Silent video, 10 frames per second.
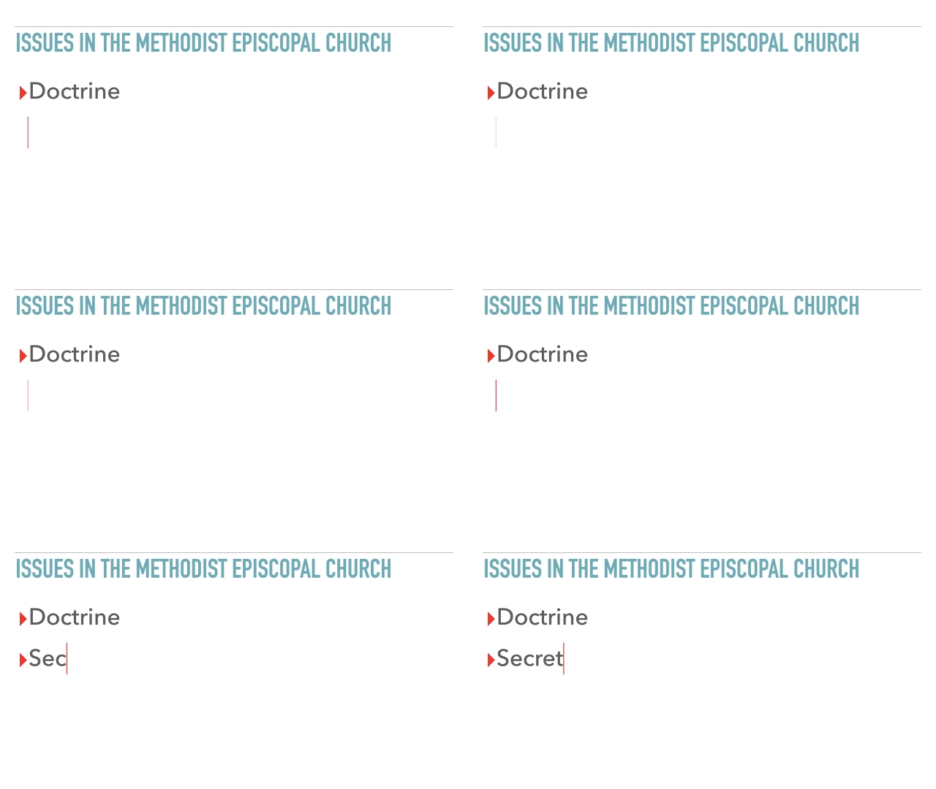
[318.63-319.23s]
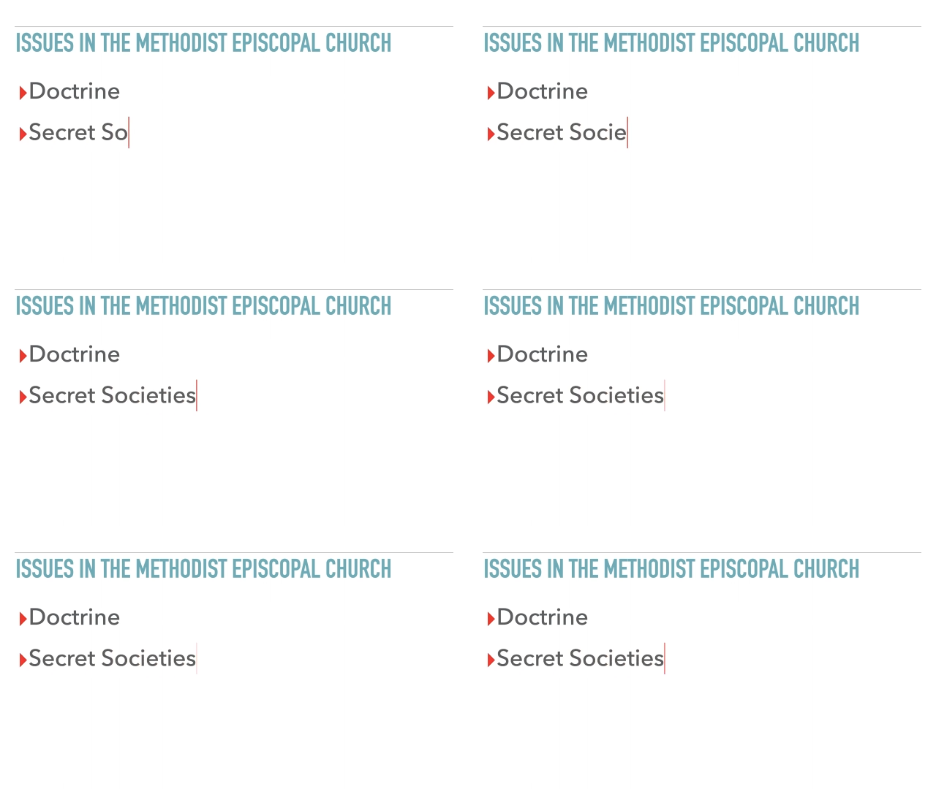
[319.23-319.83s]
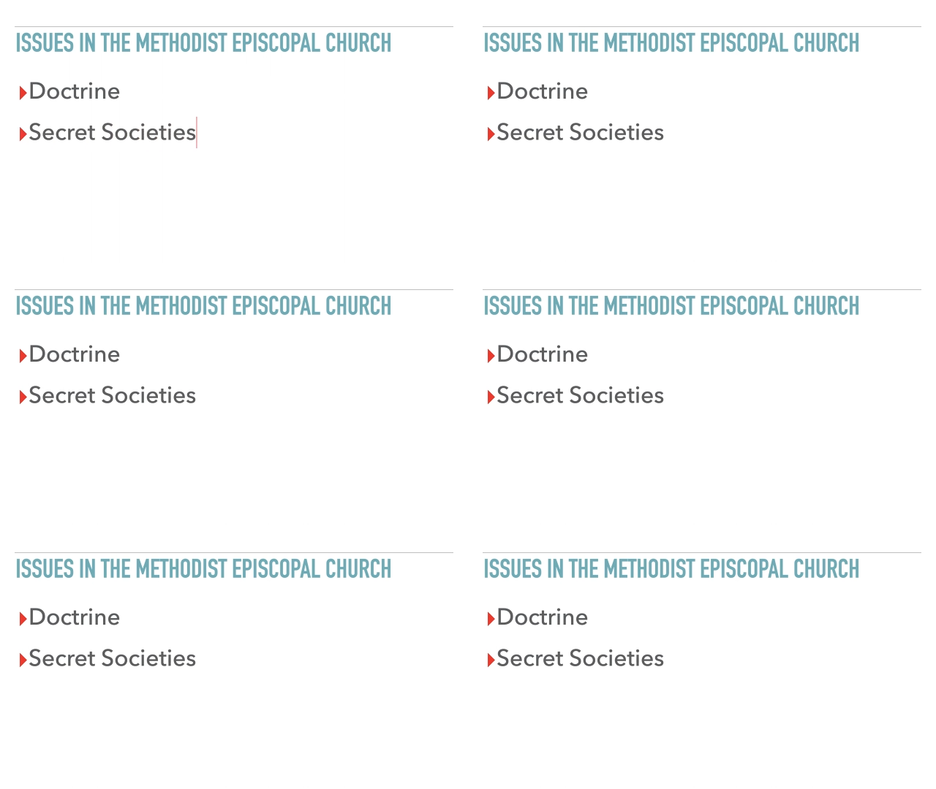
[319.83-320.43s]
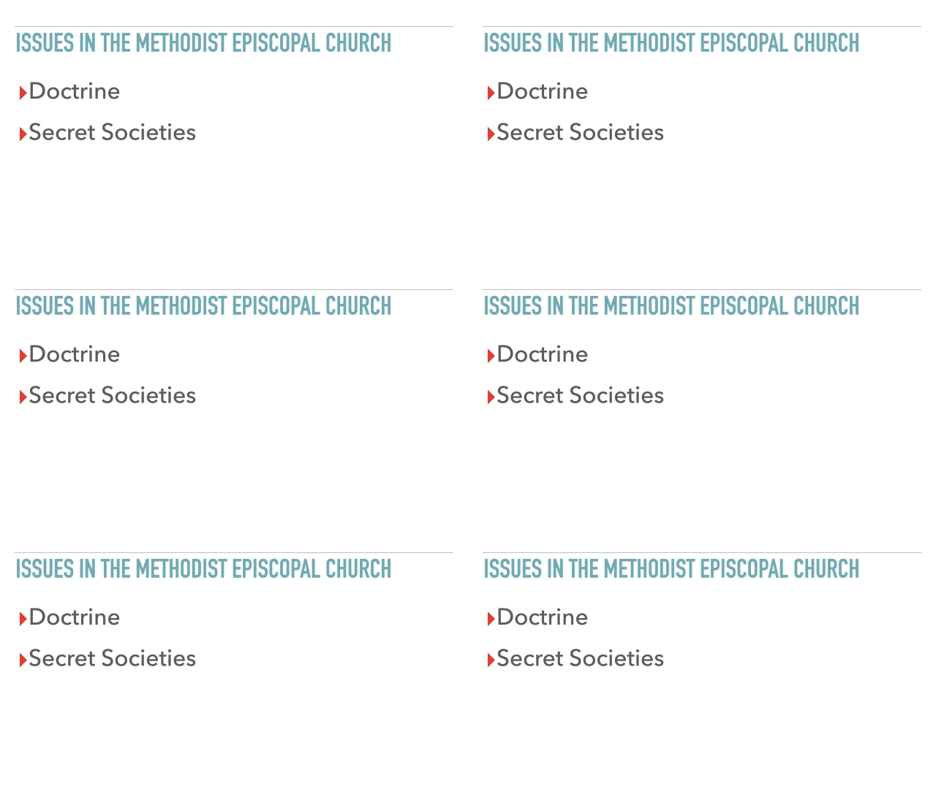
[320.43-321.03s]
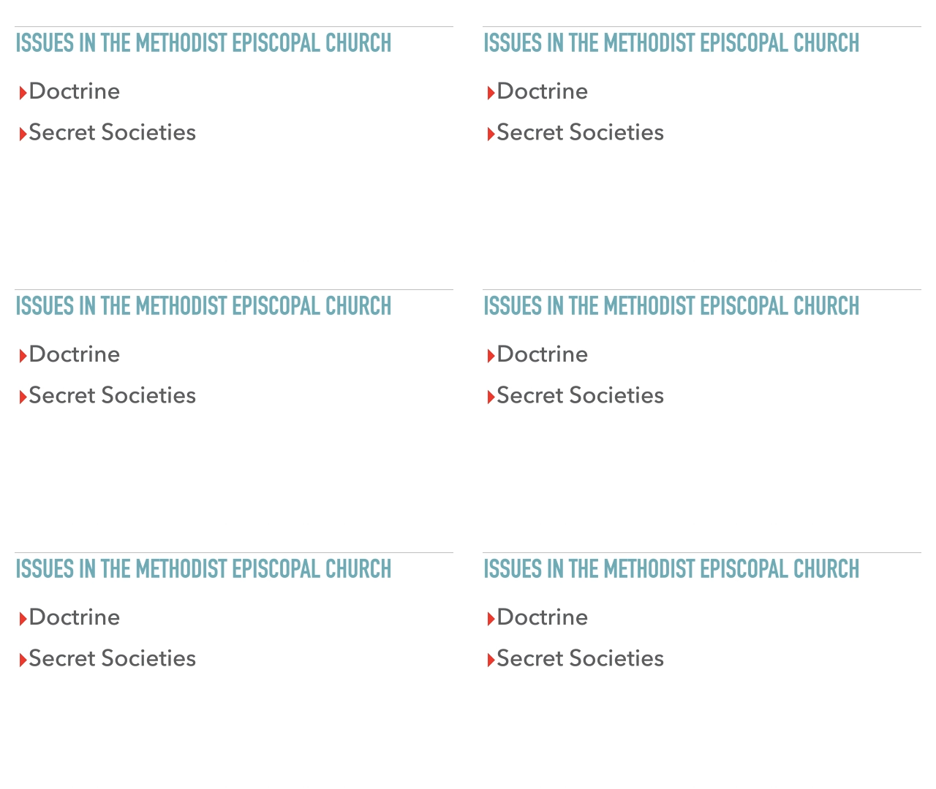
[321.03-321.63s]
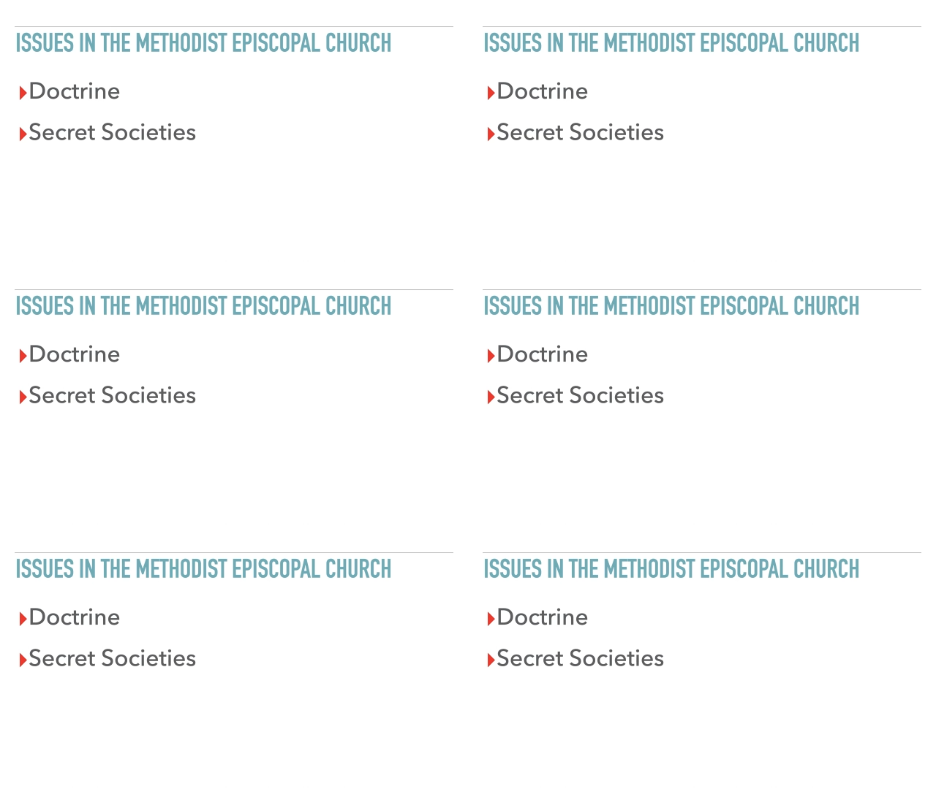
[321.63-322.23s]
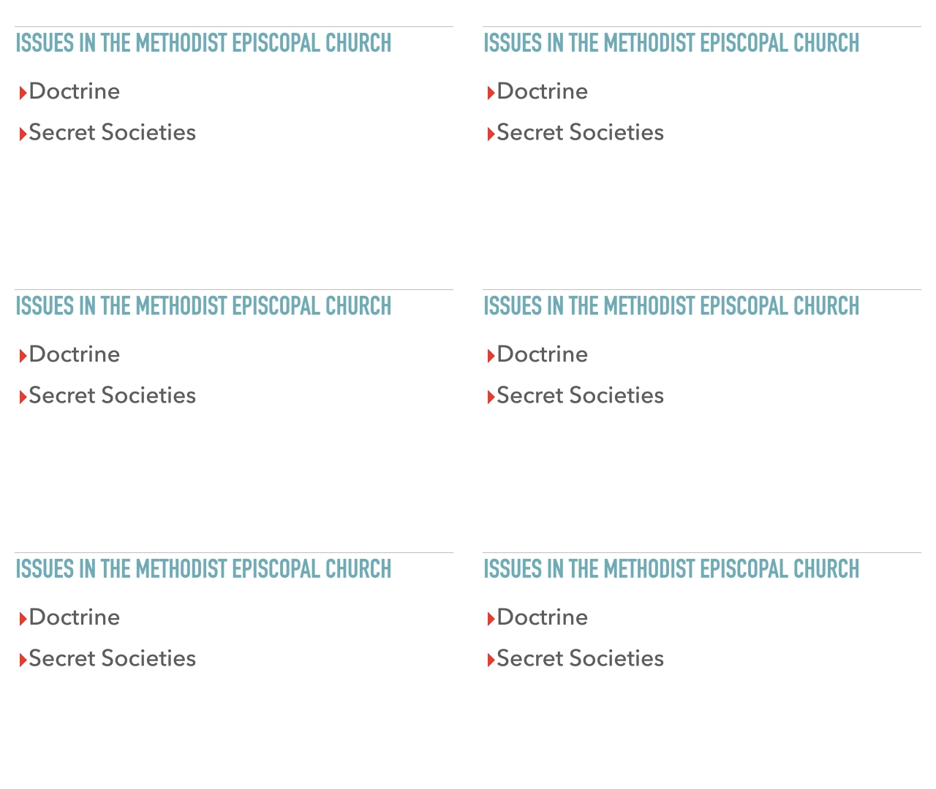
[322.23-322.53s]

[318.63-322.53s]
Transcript: No face is visible, so there are no lips to read.